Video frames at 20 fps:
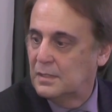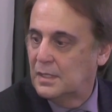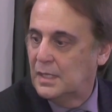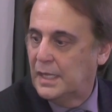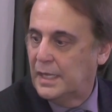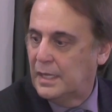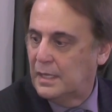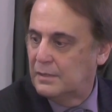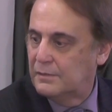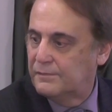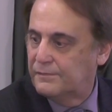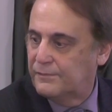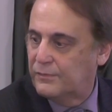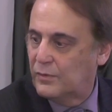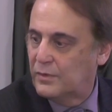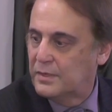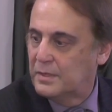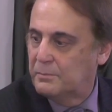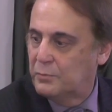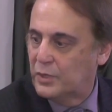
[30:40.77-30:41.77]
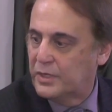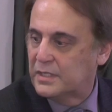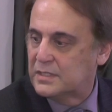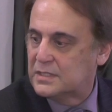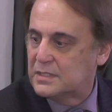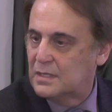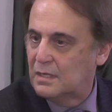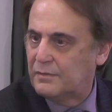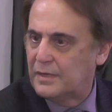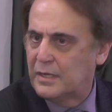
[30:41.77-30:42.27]
And for the book
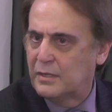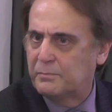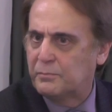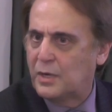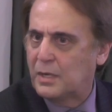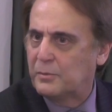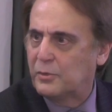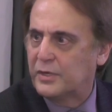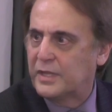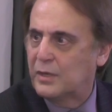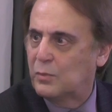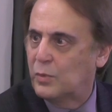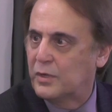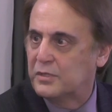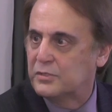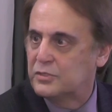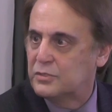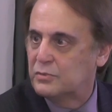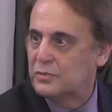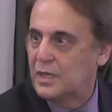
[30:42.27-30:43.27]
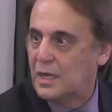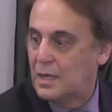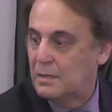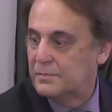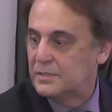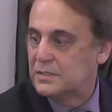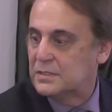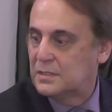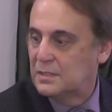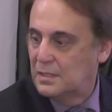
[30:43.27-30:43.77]
itself, I probably only had 1 or 2
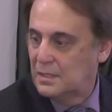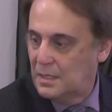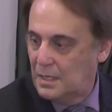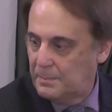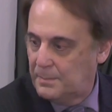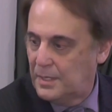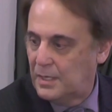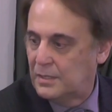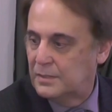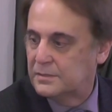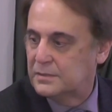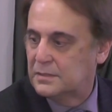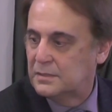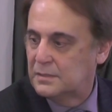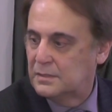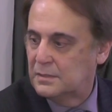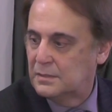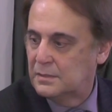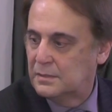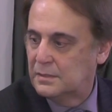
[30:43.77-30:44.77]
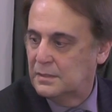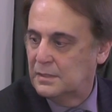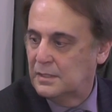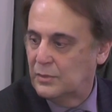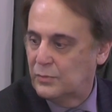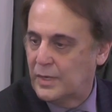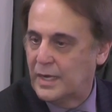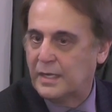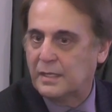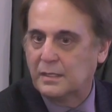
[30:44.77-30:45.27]
comments about the
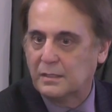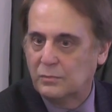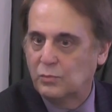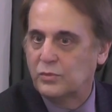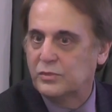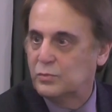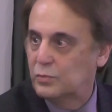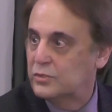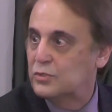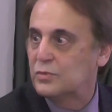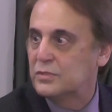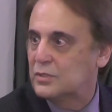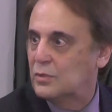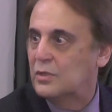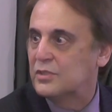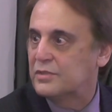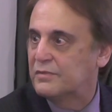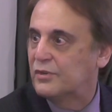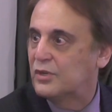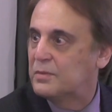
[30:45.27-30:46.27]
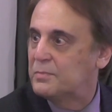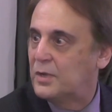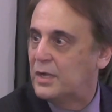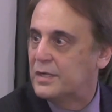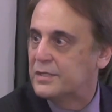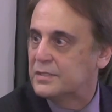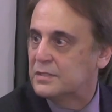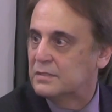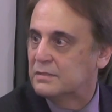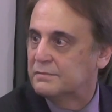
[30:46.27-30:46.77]
Iraq, which was also very
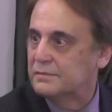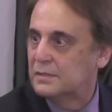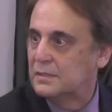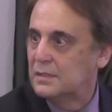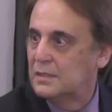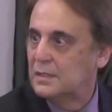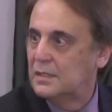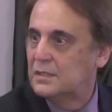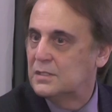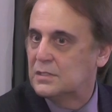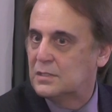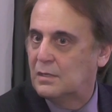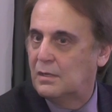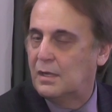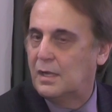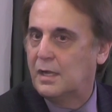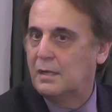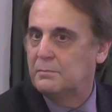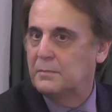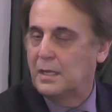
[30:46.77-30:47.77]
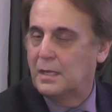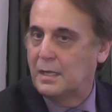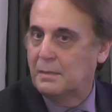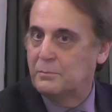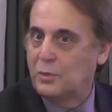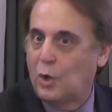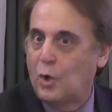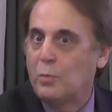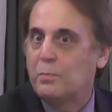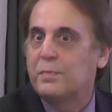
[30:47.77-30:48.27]
positive. So I'm
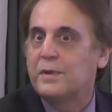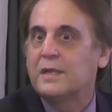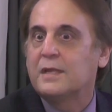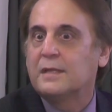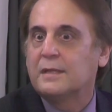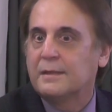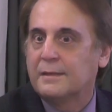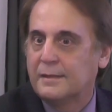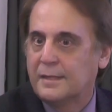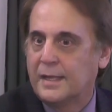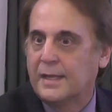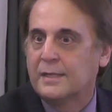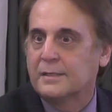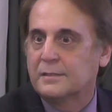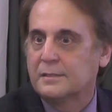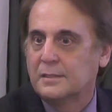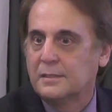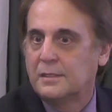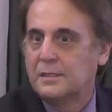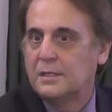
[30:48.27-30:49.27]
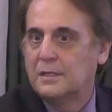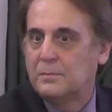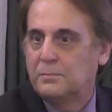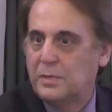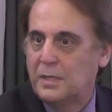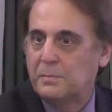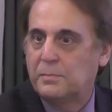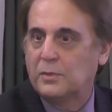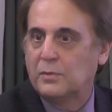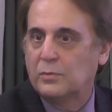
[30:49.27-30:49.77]
hoping that
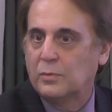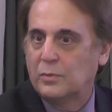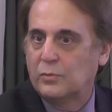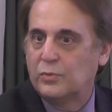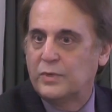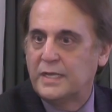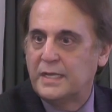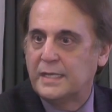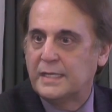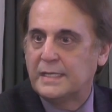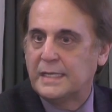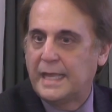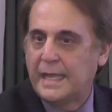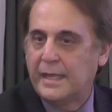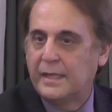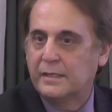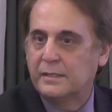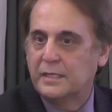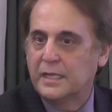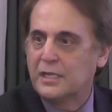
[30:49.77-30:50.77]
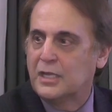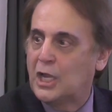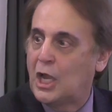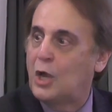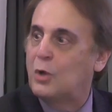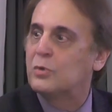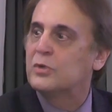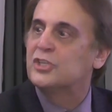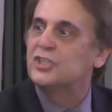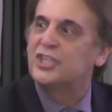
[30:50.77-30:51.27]
people will read it and
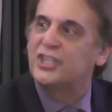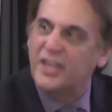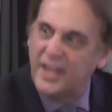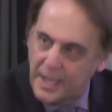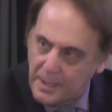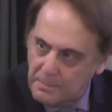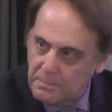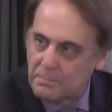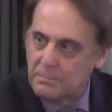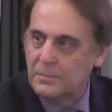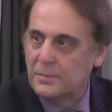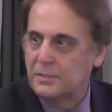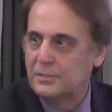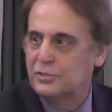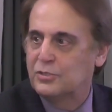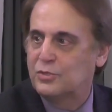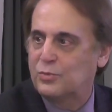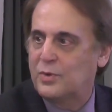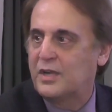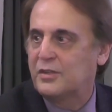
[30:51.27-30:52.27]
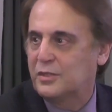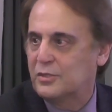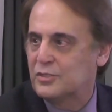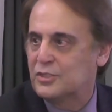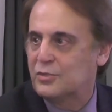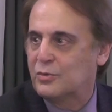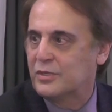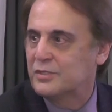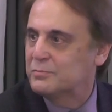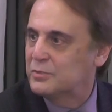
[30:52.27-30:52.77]
encourage them to write their
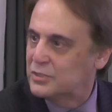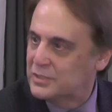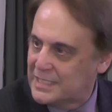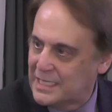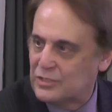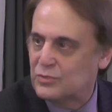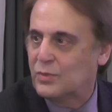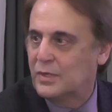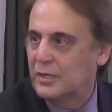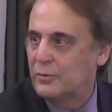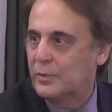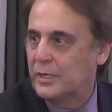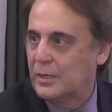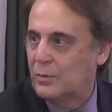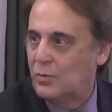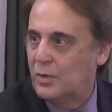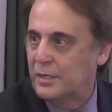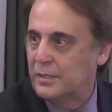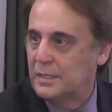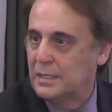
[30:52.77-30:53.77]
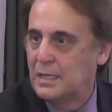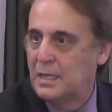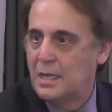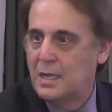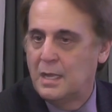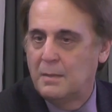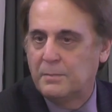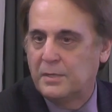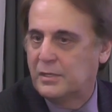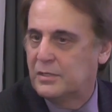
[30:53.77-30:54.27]
story, because that's really what I want.
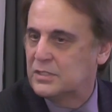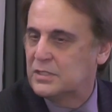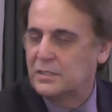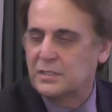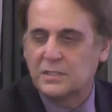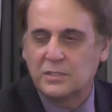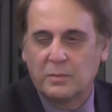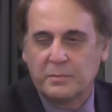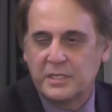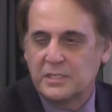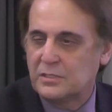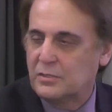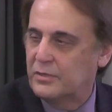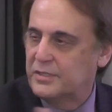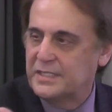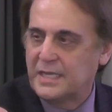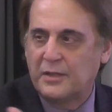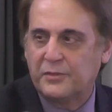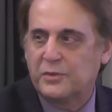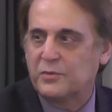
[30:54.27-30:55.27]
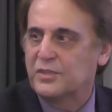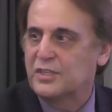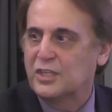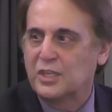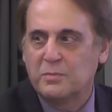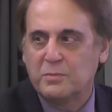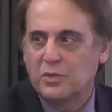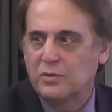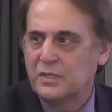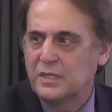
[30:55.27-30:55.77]
Because there's so many stories out there in the
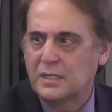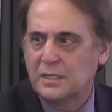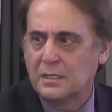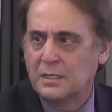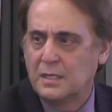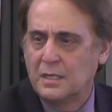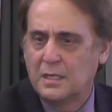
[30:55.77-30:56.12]
community,